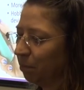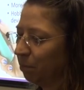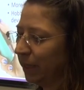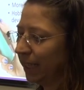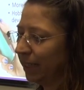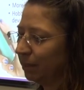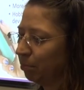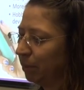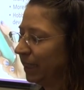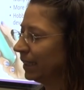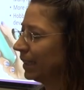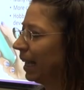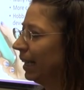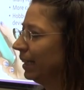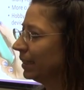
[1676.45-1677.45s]
bigger
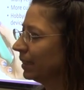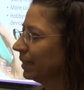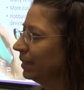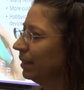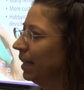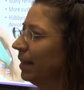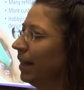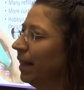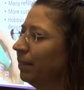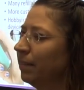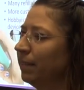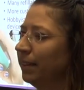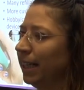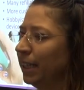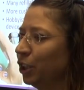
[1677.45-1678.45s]
tanks, and
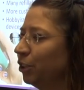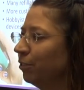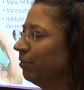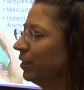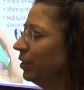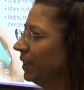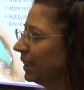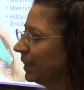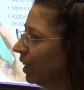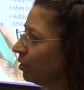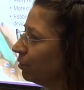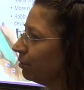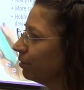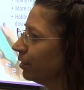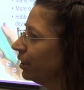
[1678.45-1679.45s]
that you could fill
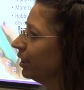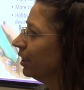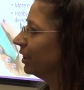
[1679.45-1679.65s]
yourself.